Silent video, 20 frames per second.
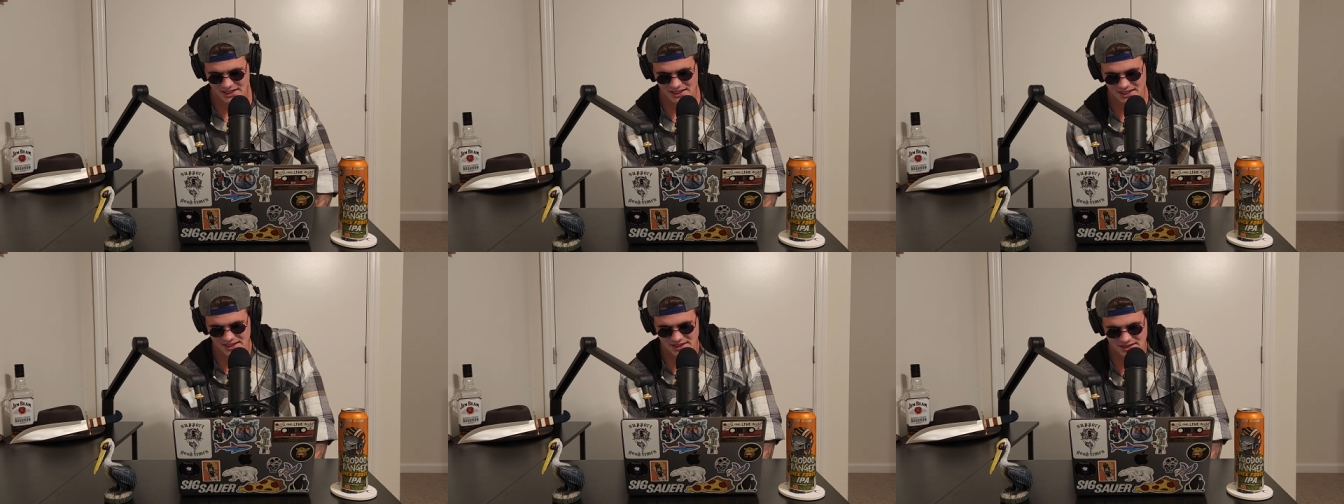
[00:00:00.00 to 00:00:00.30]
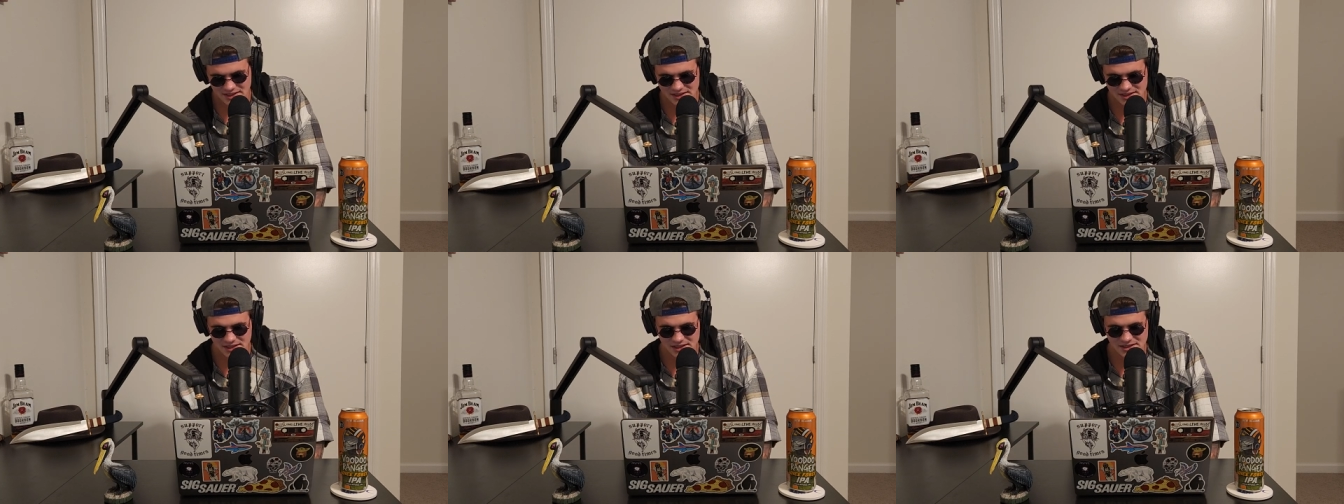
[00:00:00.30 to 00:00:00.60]

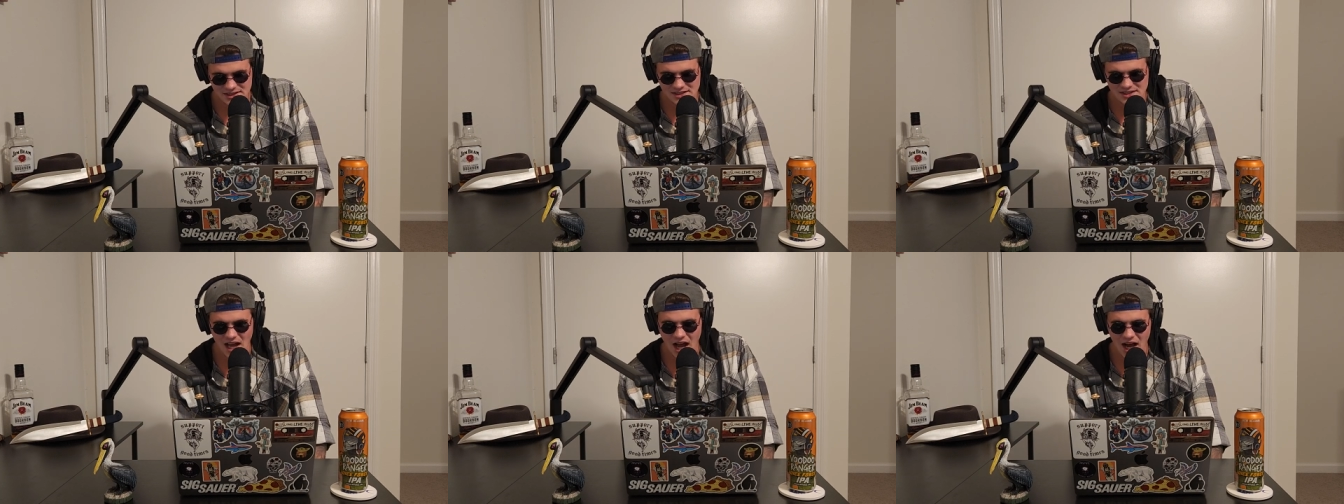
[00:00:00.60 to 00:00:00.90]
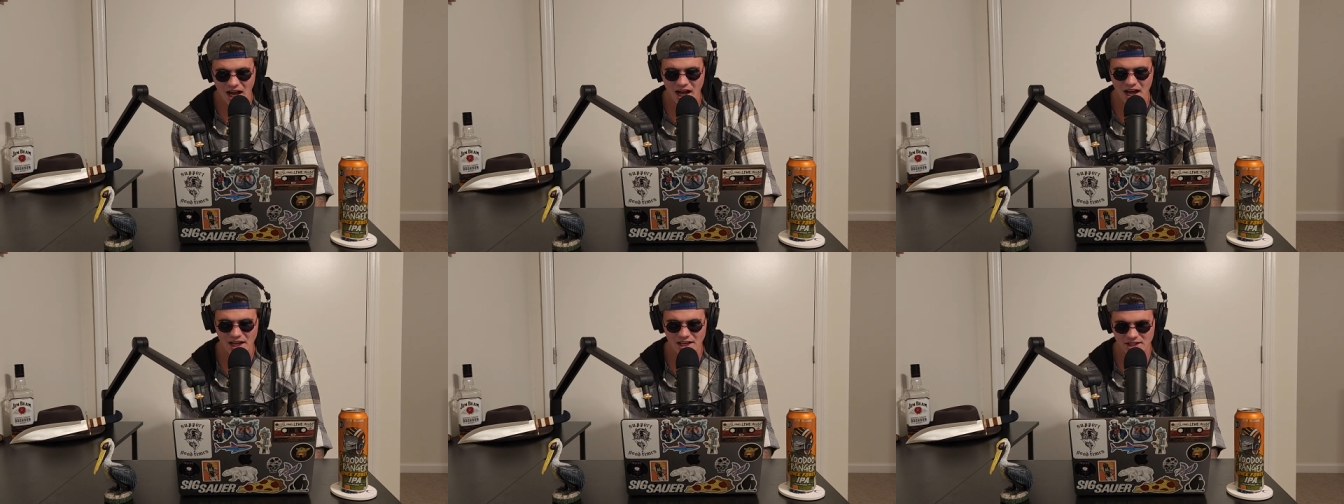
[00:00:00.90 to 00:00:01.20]
This is
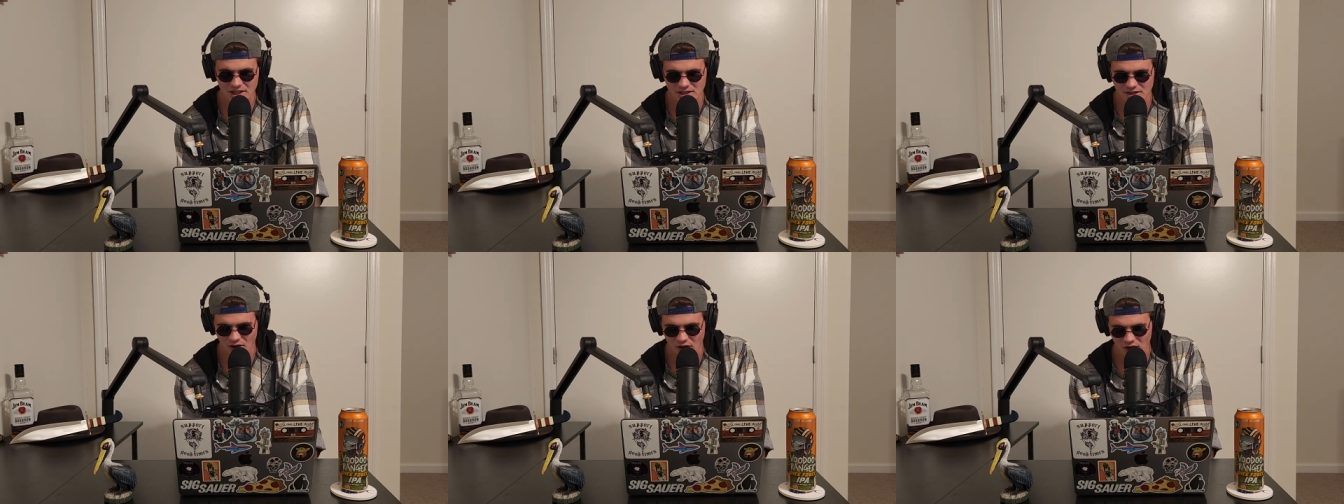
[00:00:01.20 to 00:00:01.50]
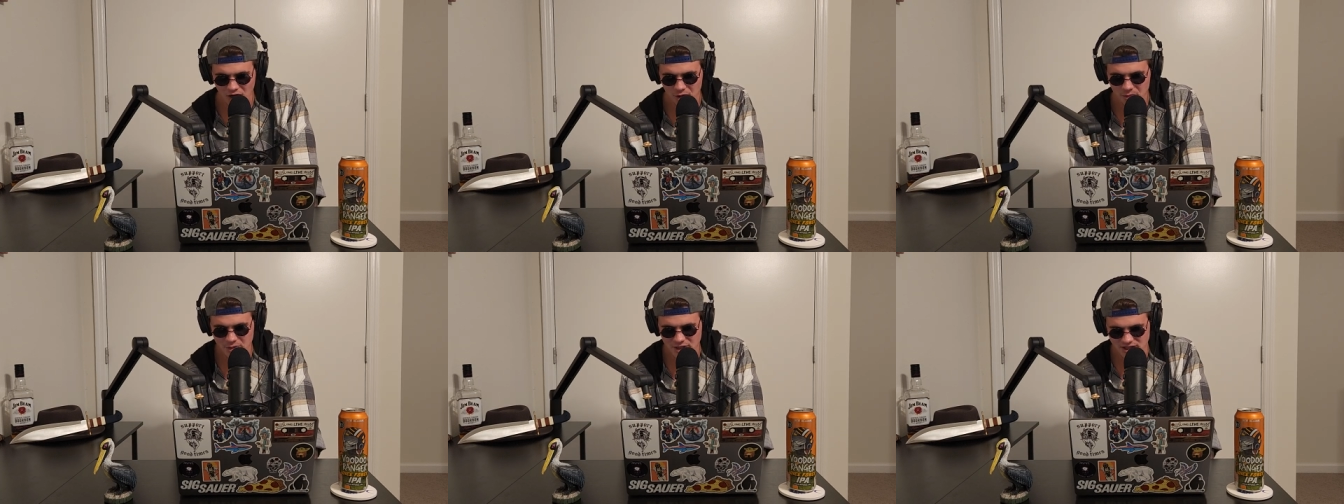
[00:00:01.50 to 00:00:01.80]
hot
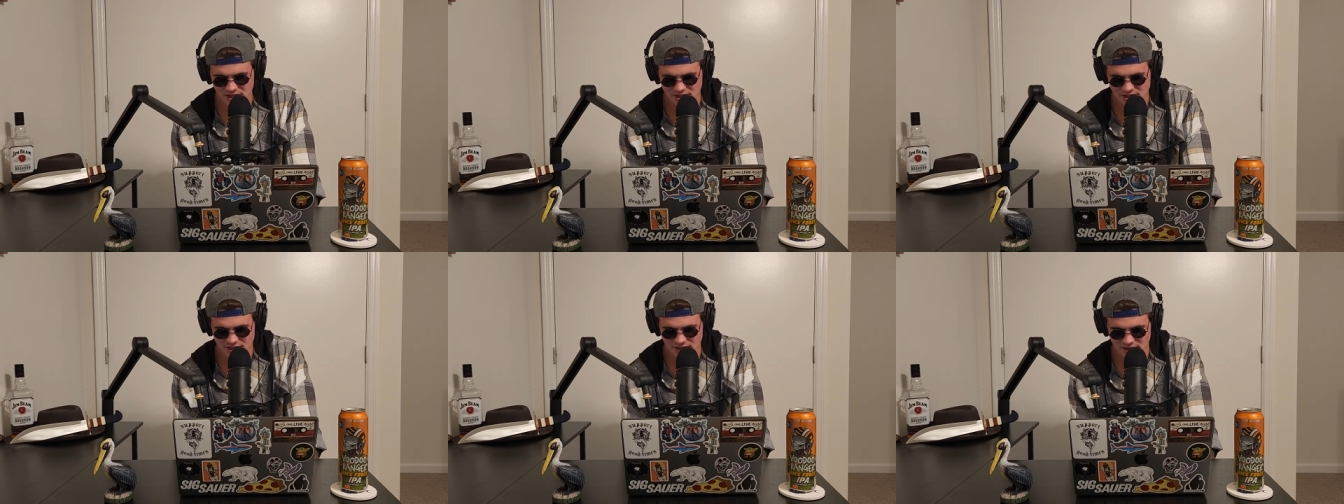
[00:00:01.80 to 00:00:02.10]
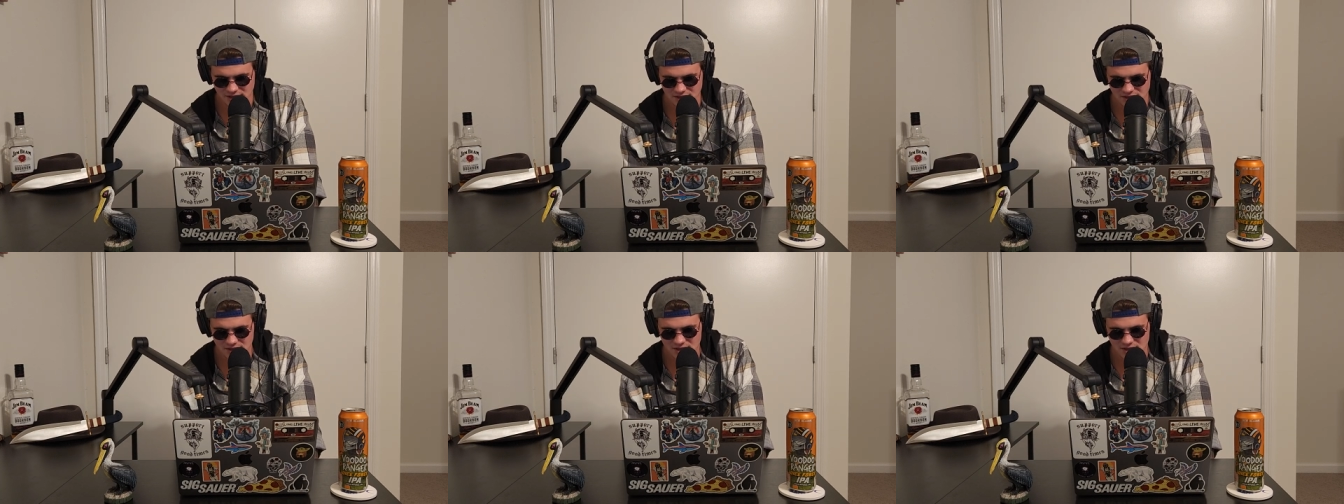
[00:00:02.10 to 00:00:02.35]
garbage, dude.